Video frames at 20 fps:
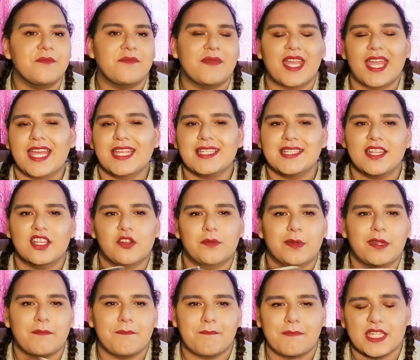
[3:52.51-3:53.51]
it has a little
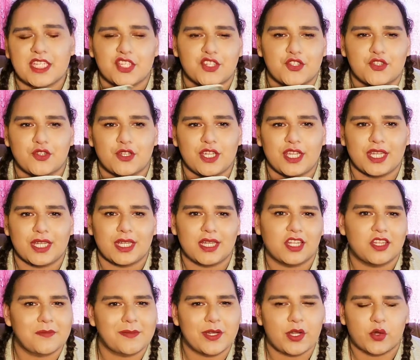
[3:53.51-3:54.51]
bit of mystery and a
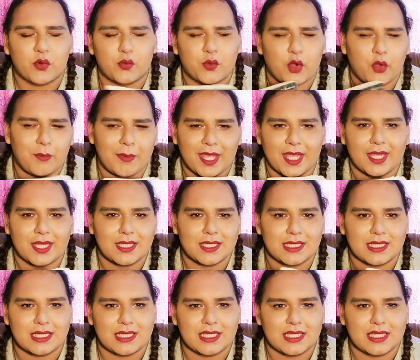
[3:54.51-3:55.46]
little bit of romance,